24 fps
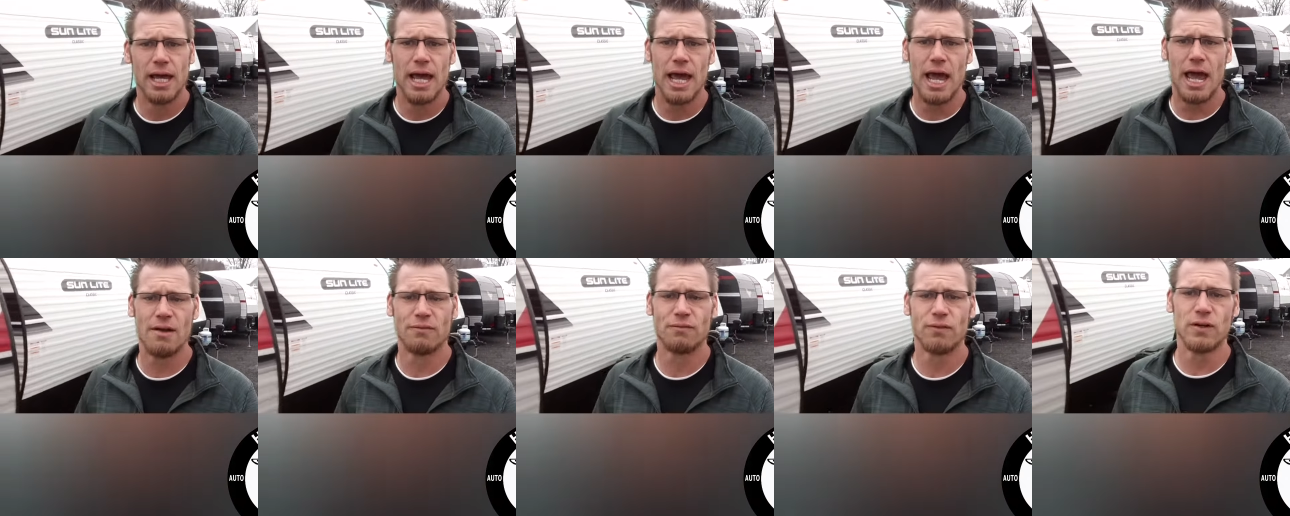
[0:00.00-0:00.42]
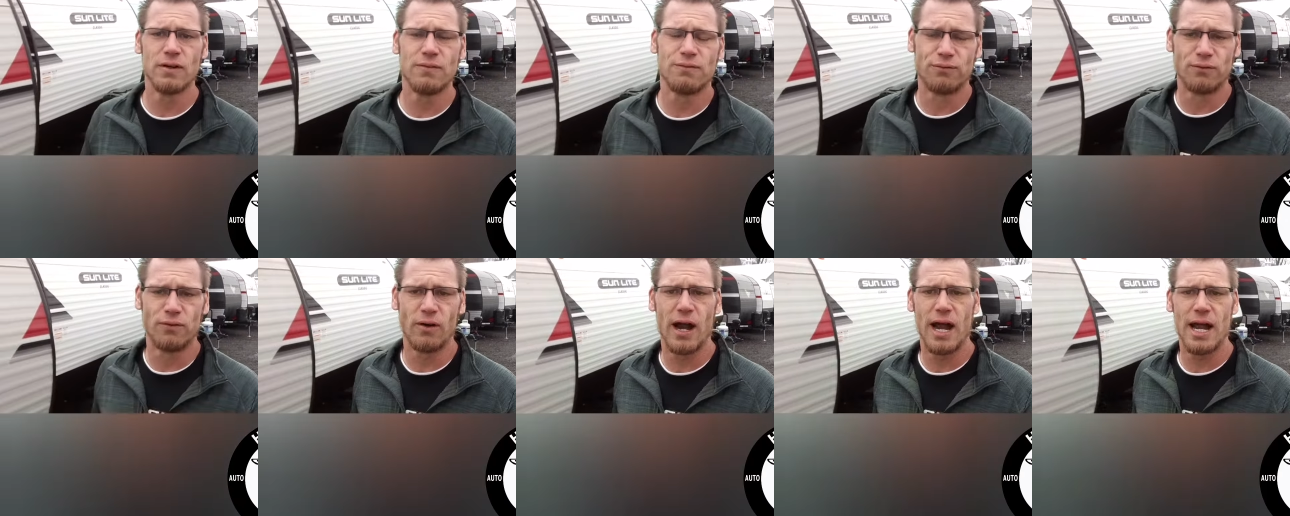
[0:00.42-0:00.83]
Every
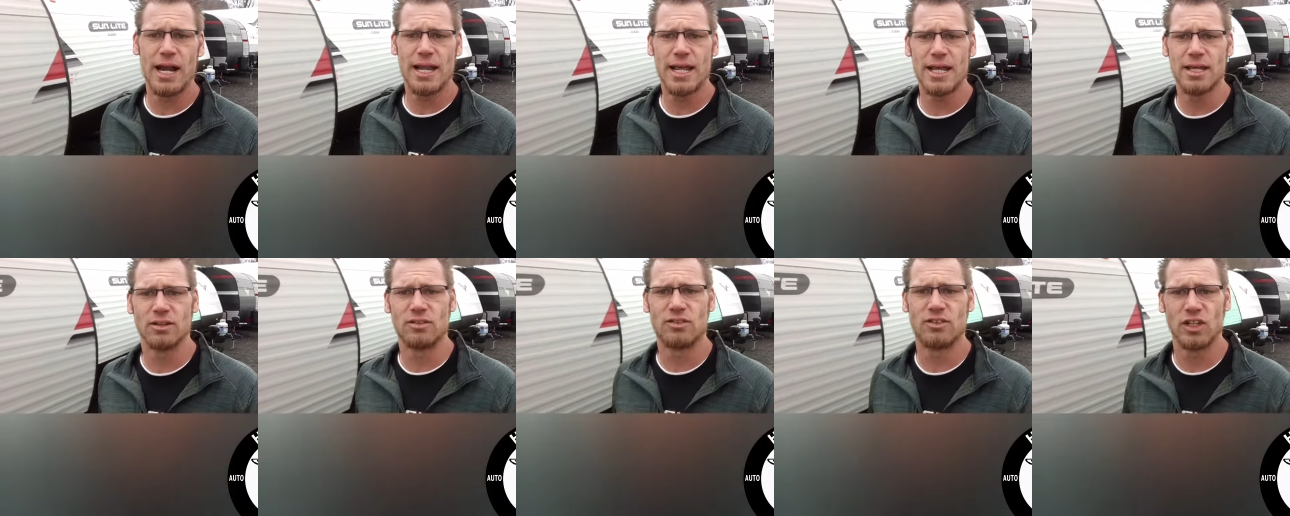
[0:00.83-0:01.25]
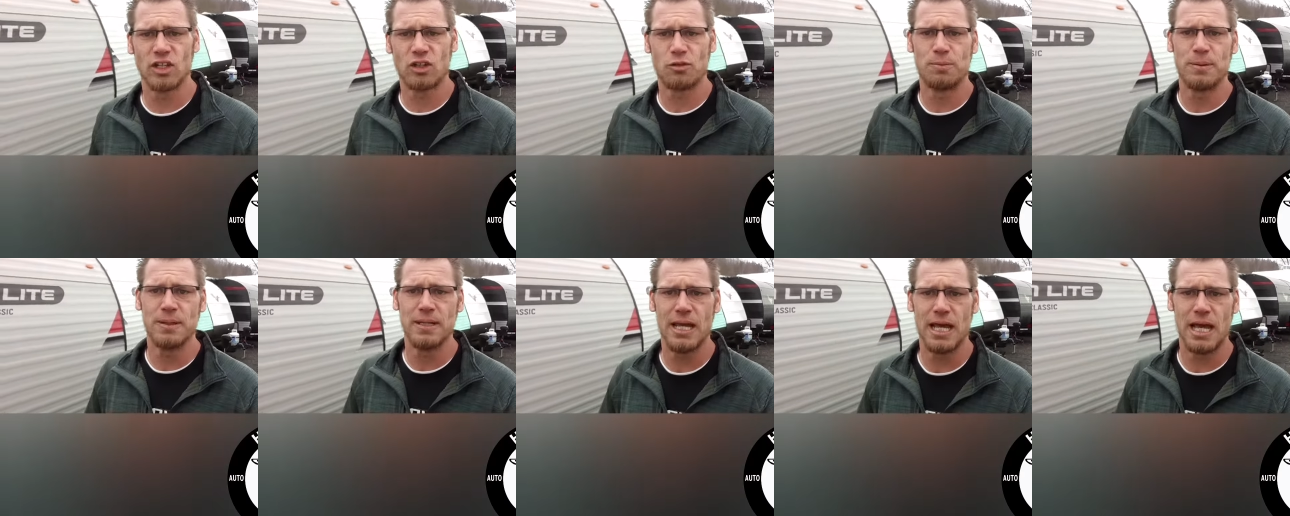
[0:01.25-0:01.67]
Friday at 6
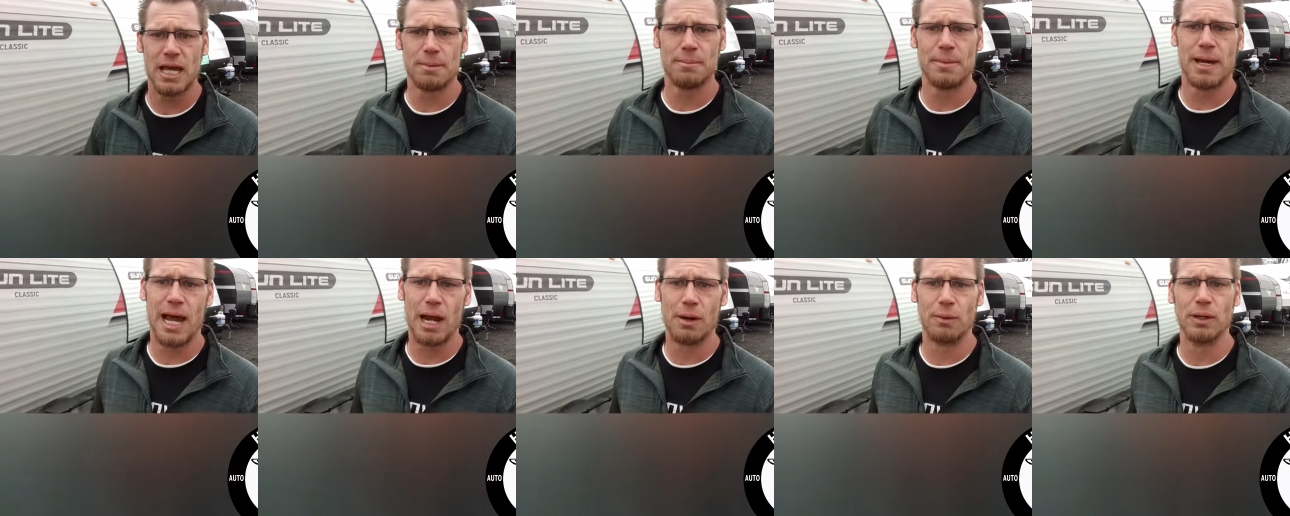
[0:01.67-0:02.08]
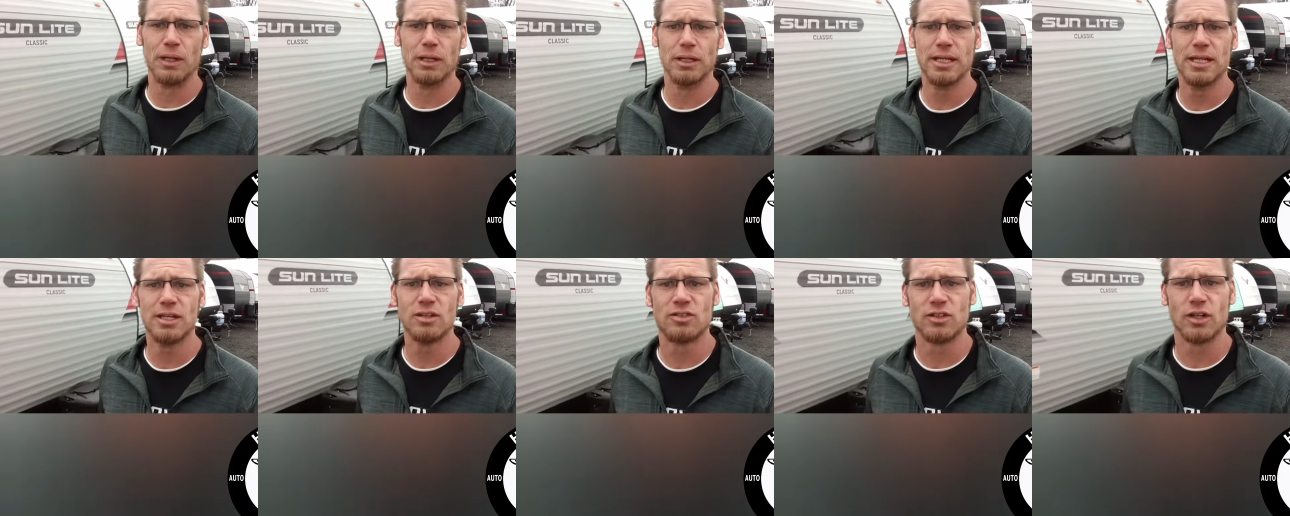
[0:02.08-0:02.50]
p.m. I
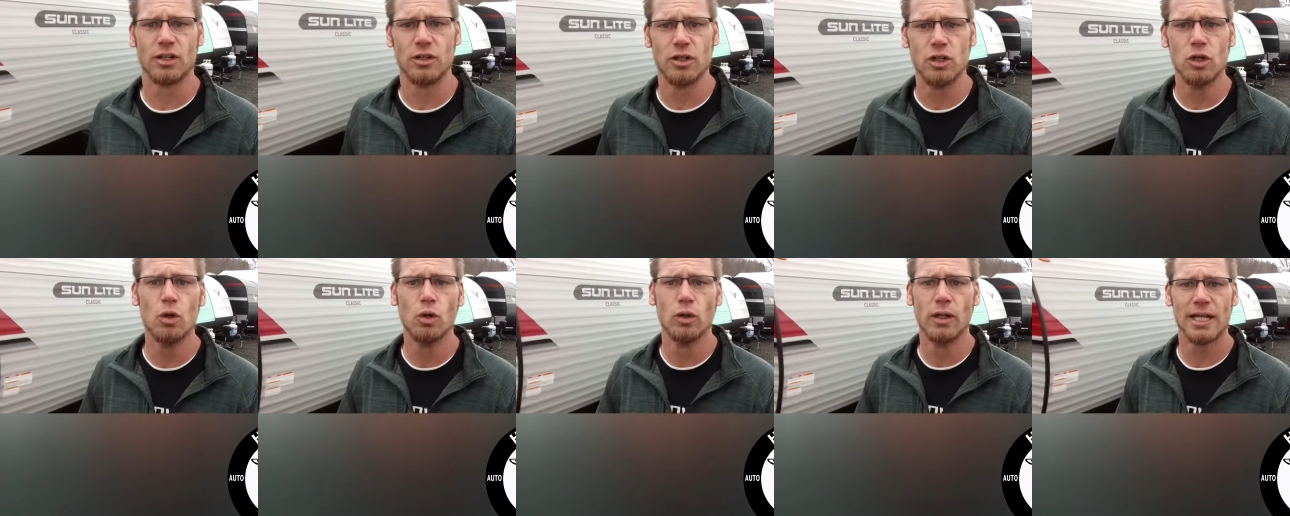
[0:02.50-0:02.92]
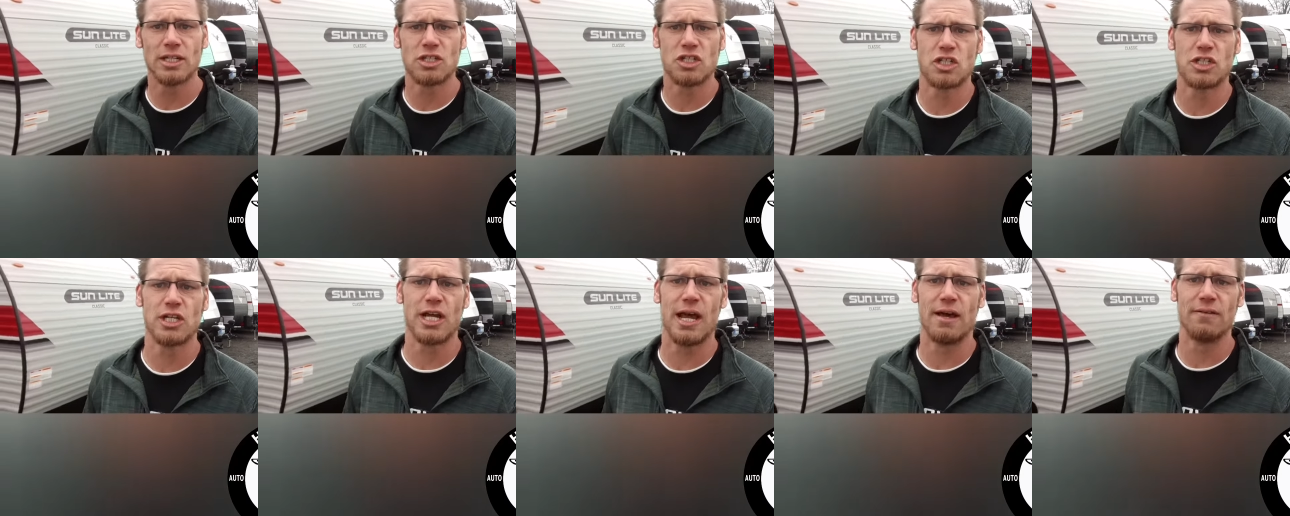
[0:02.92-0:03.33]
release a new
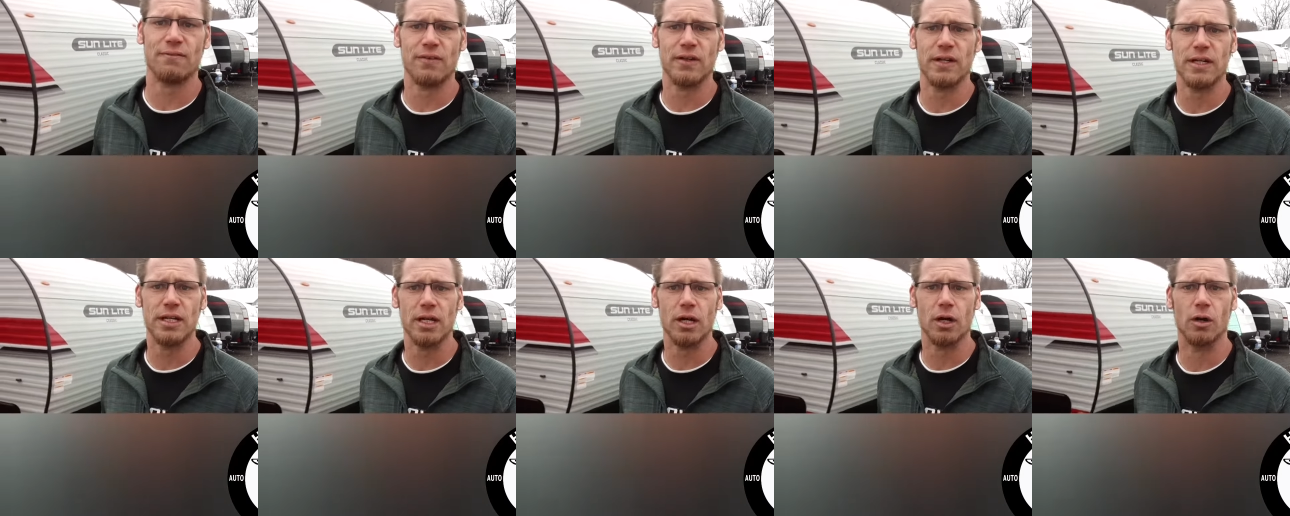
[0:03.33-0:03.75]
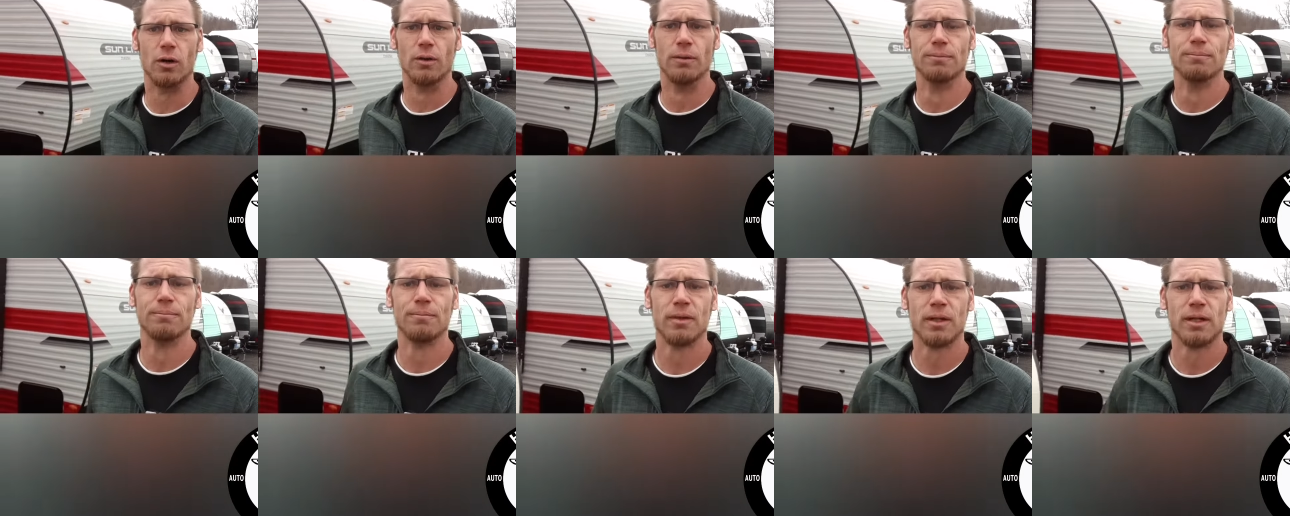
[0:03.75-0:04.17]
Let's Chat video.
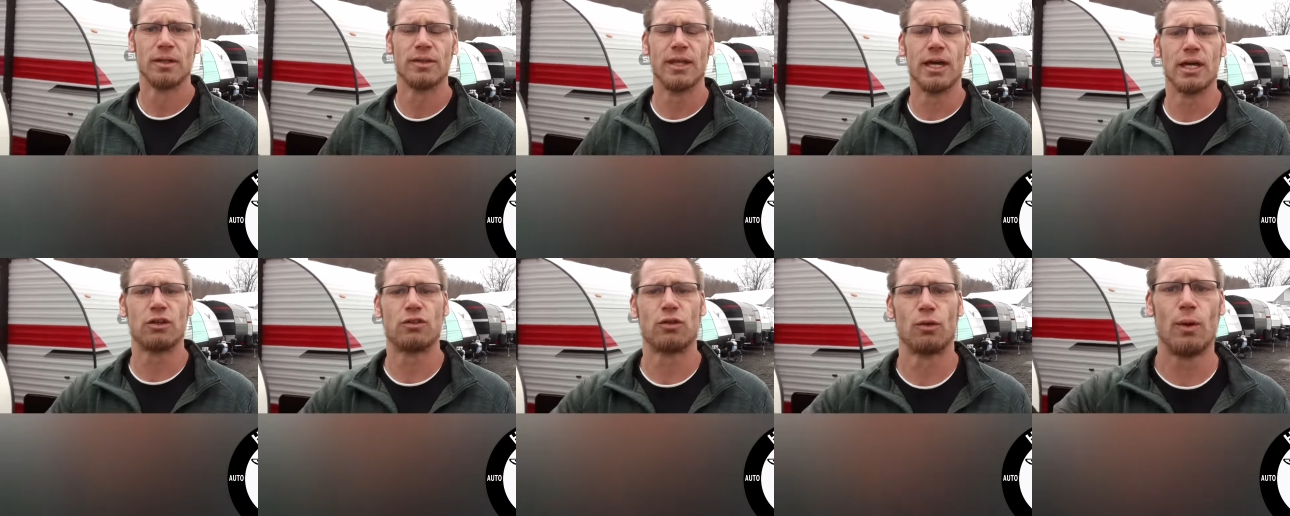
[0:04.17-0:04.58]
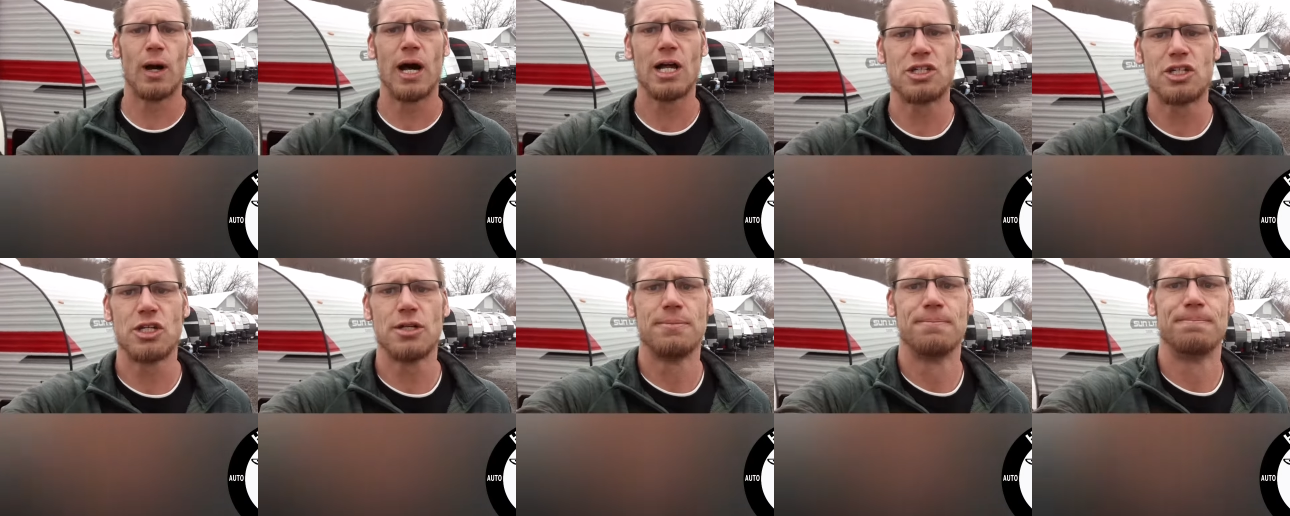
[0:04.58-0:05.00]
Thanks for
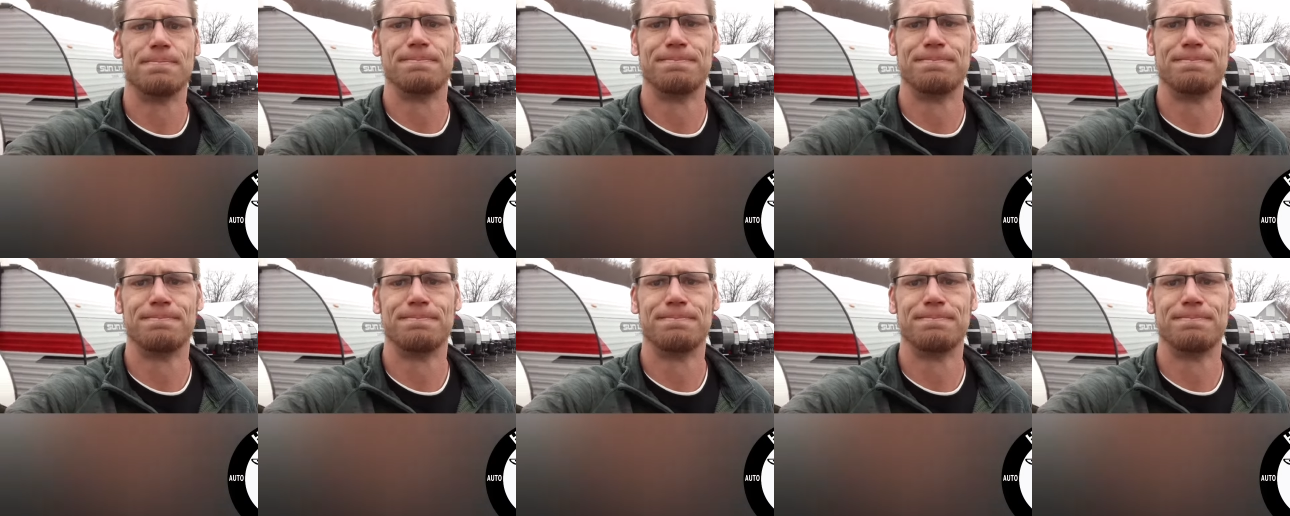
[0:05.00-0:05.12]
watching.